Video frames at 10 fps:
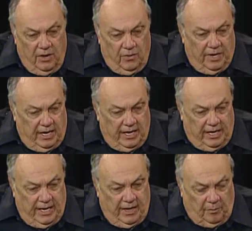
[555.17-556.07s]
We got to
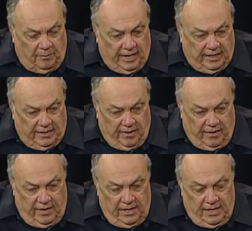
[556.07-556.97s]
get help back there."
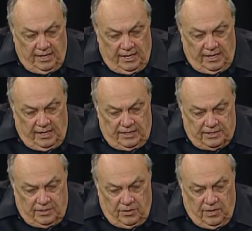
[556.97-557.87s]

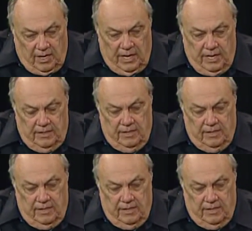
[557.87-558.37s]
So I